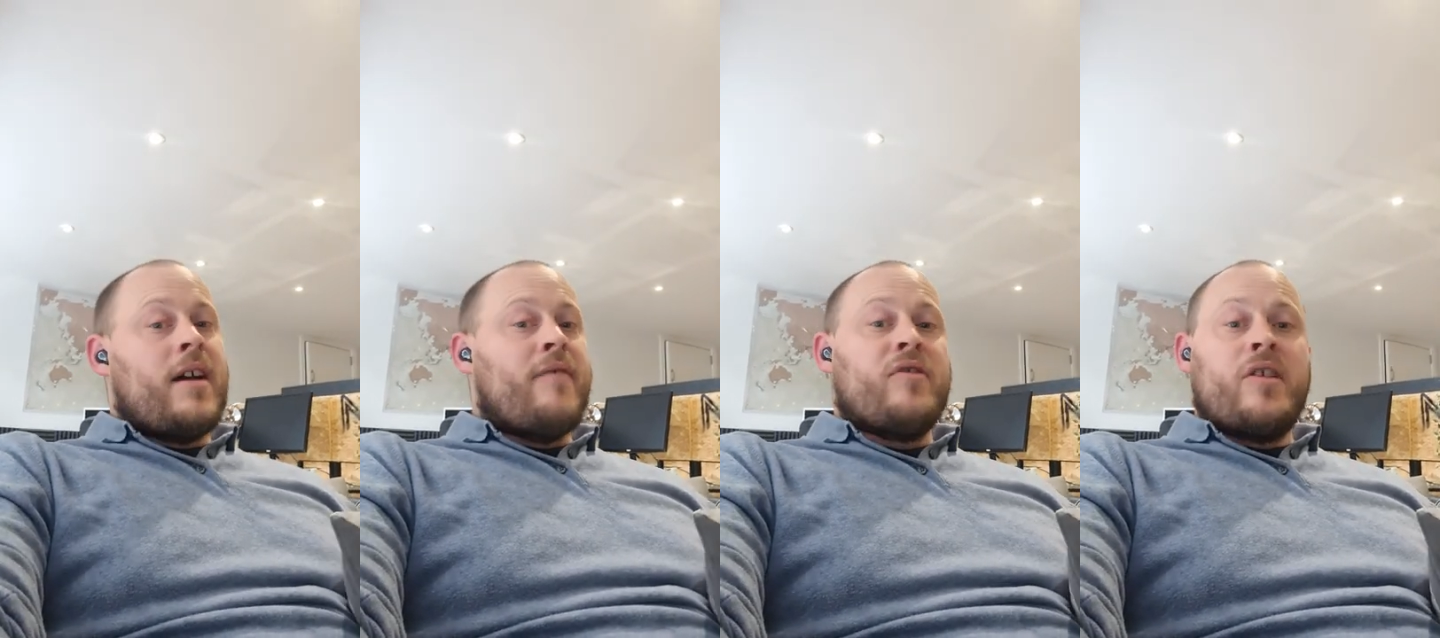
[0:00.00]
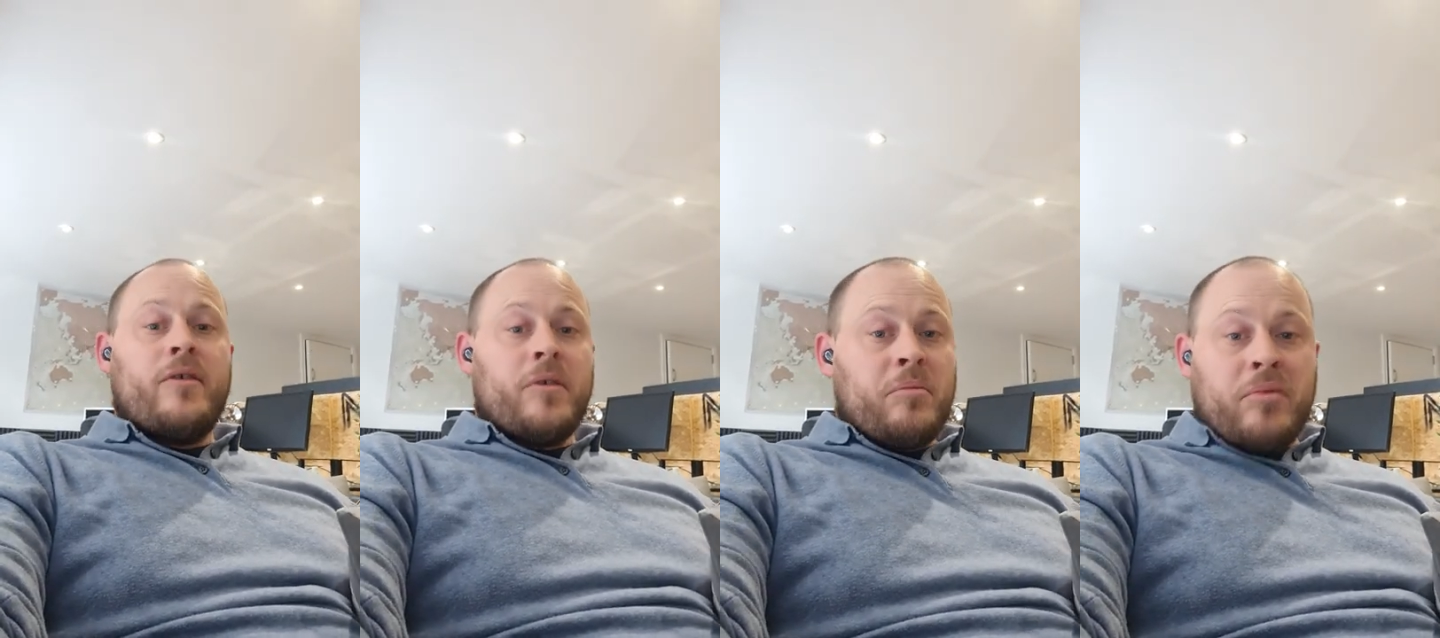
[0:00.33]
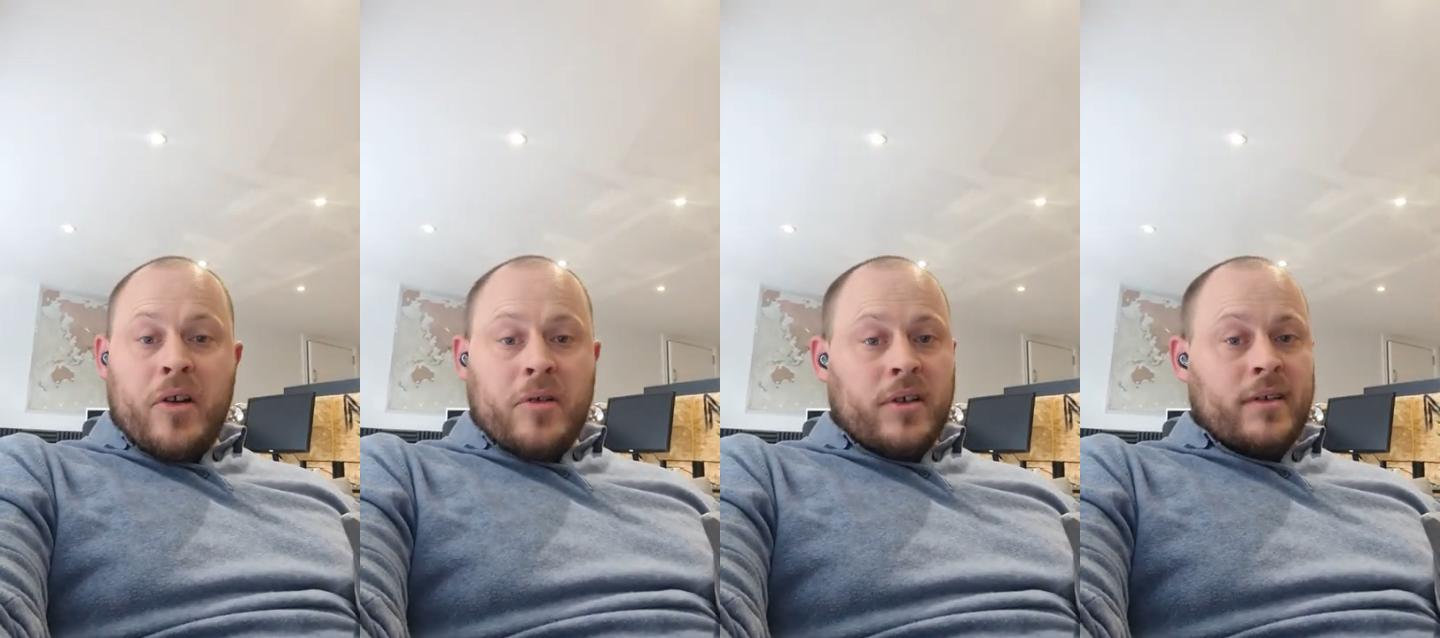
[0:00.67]
every other
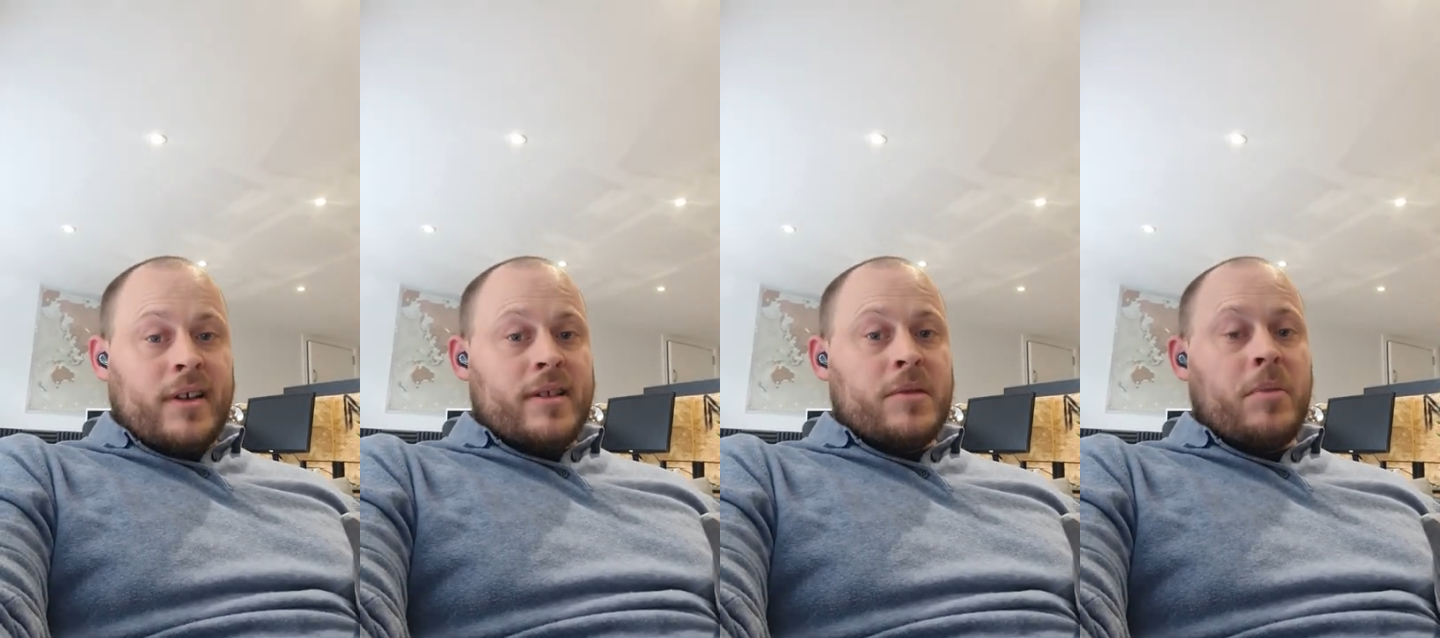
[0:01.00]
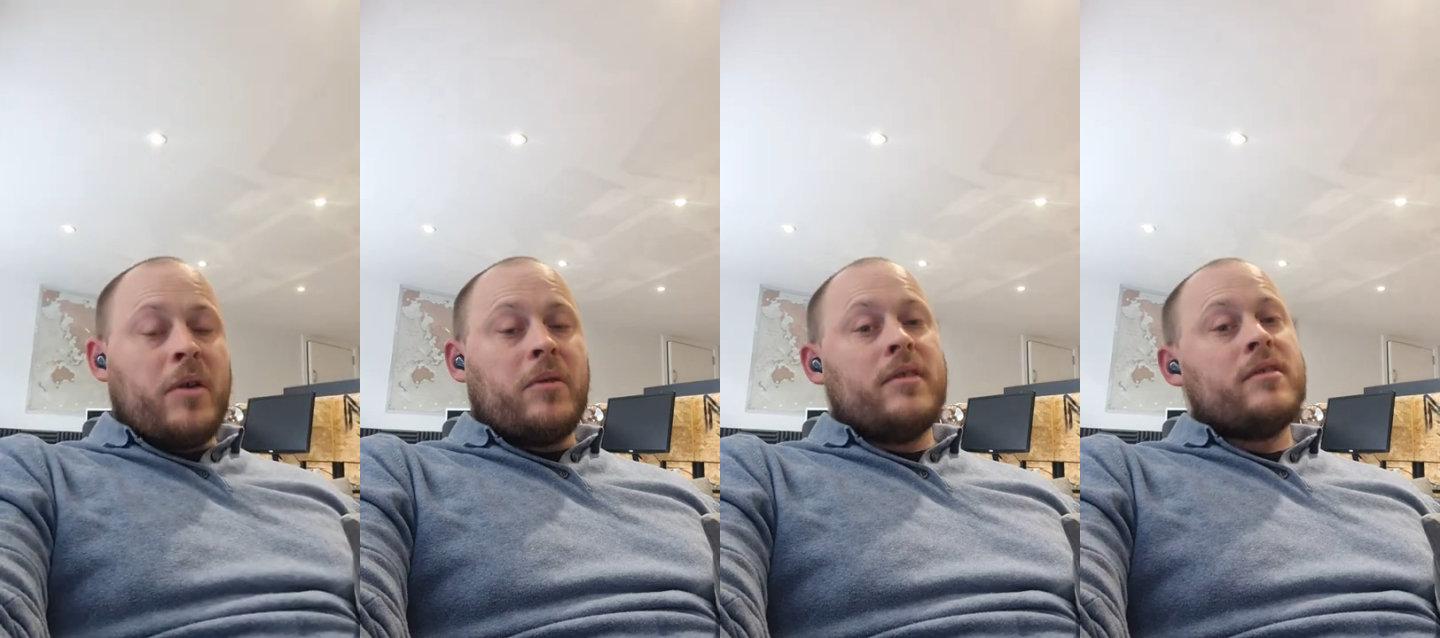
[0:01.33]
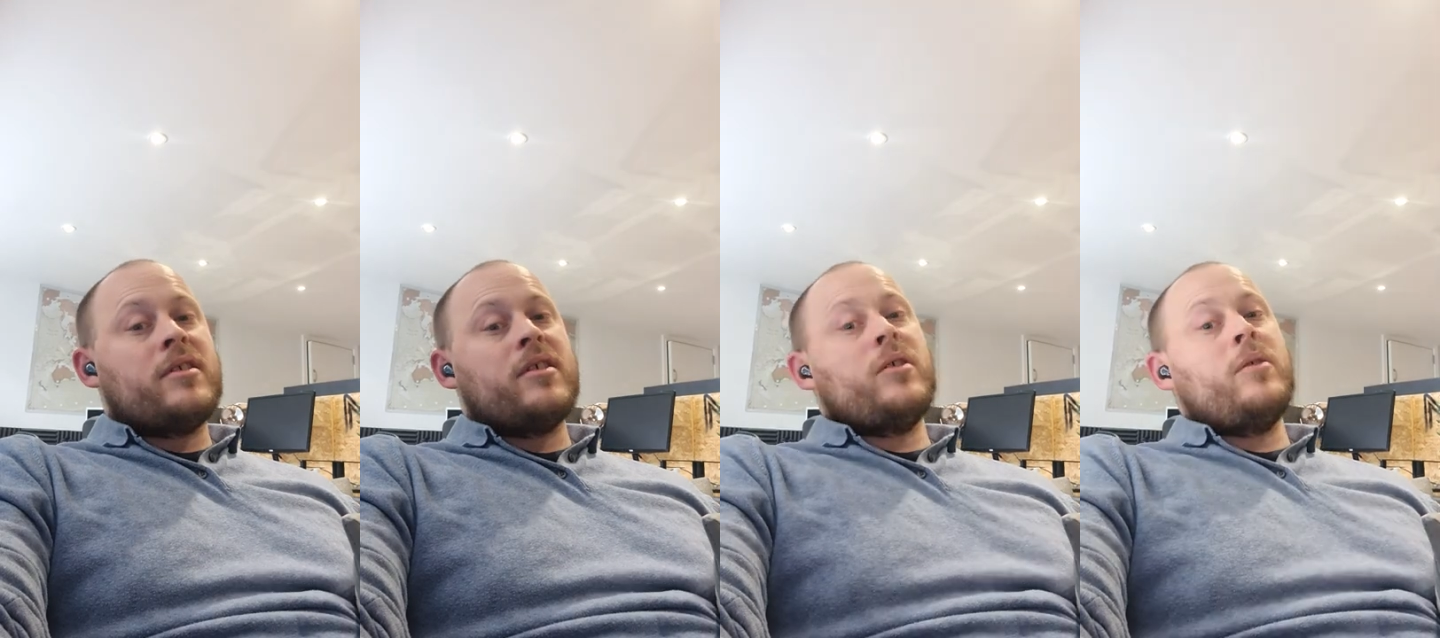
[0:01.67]
broker they'd spoken
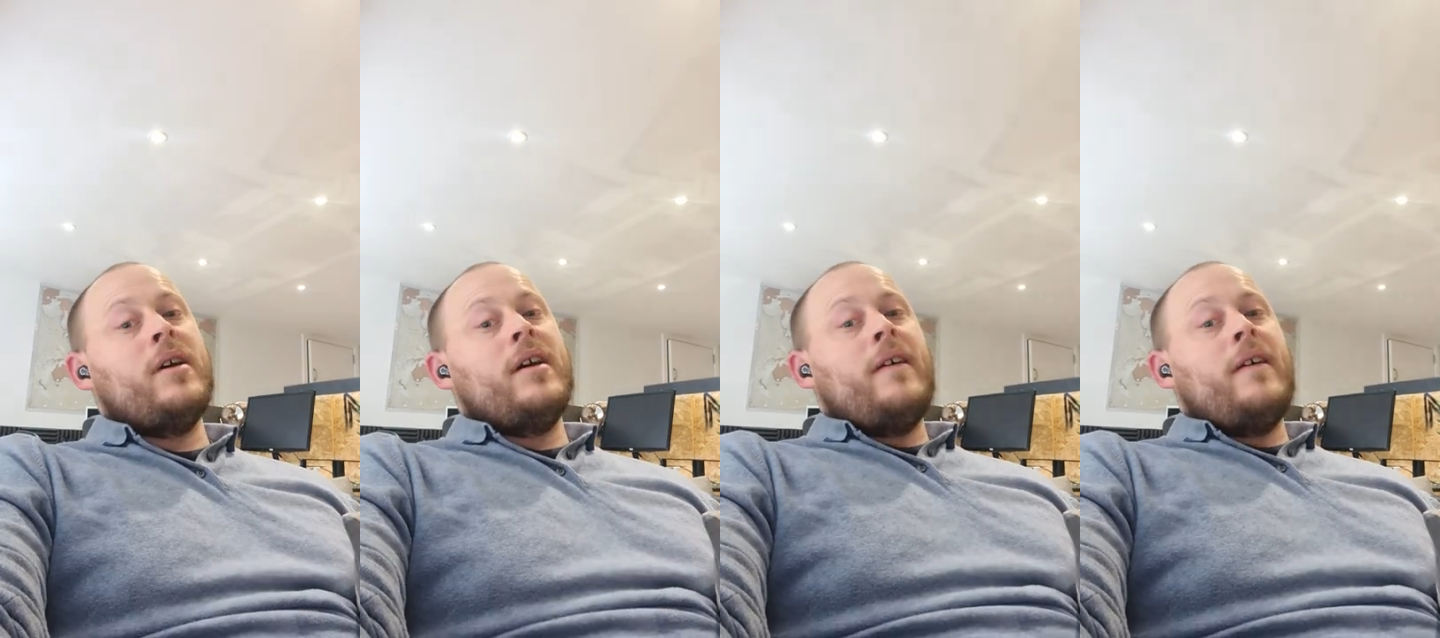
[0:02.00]
to.